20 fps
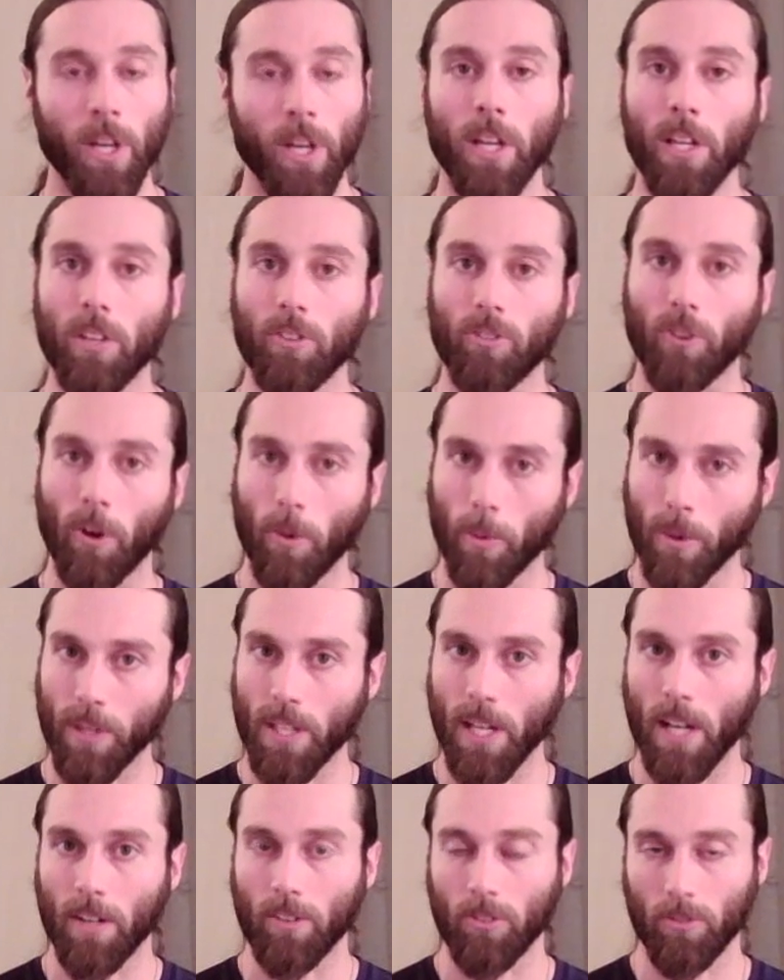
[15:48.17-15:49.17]
he's already
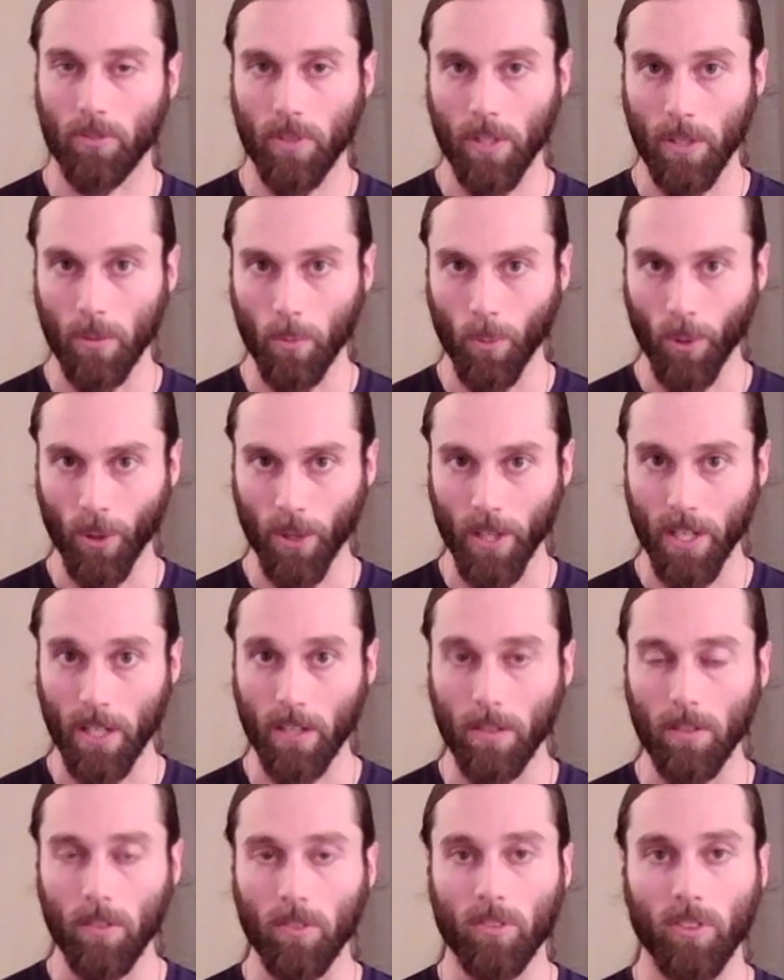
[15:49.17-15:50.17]
on his feet at work and
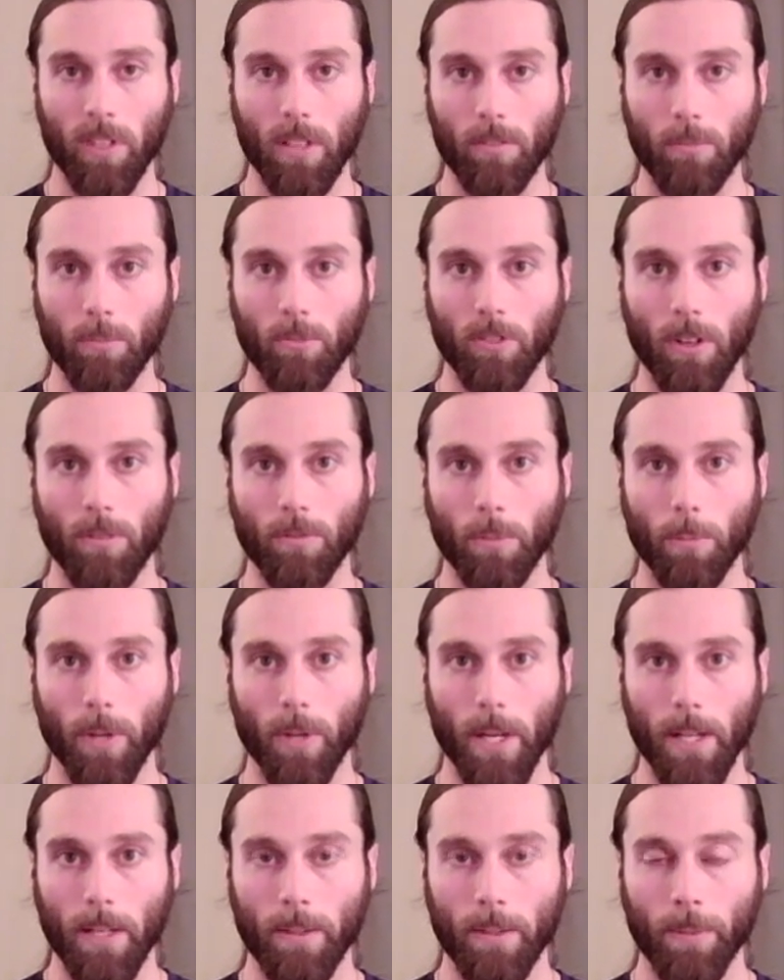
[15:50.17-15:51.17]
he needs to give himself a
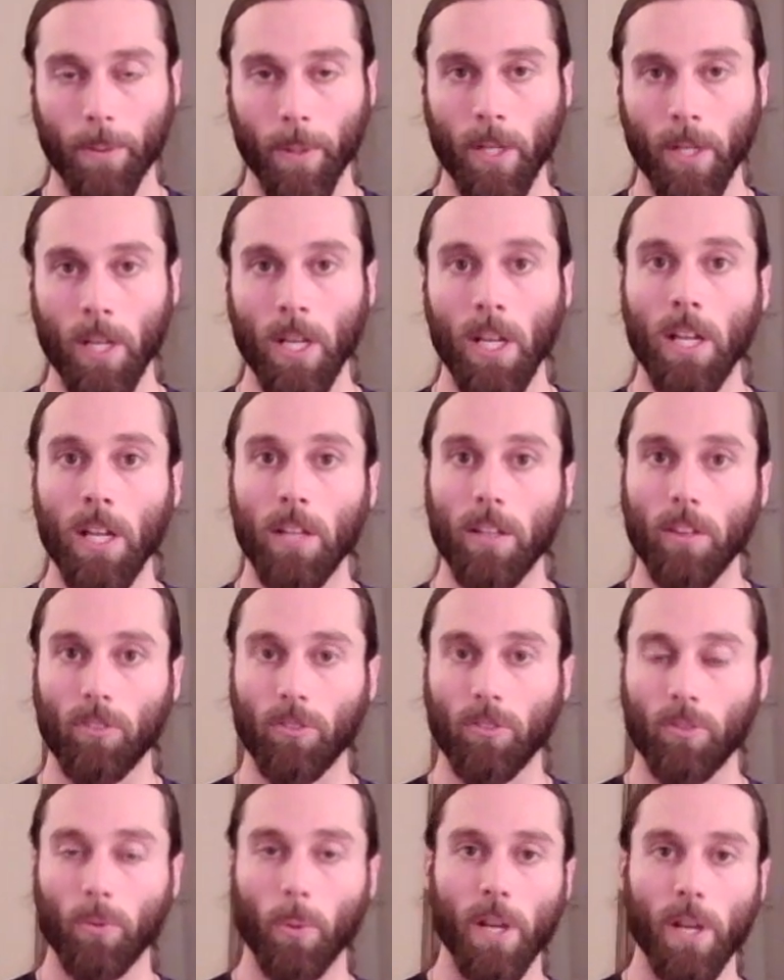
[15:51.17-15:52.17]
break. This
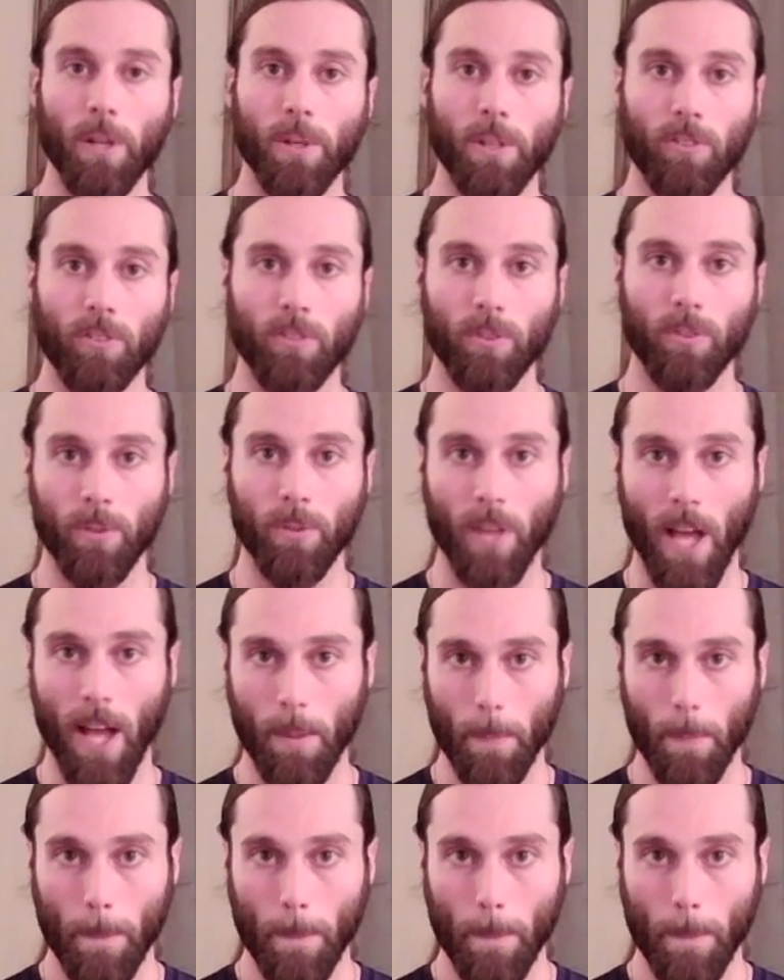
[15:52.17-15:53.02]
is a way you can do that.